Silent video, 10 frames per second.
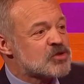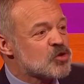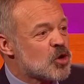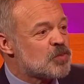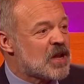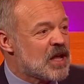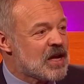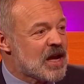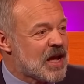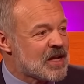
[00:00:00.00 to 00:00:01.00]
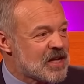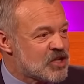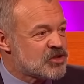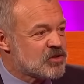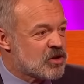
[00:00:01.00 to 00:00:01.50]
of sword play and
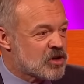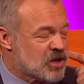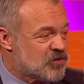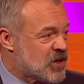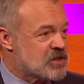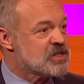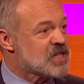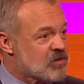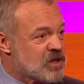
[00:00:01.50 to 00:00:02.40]
Ed Sheeran got cut in the face. Is that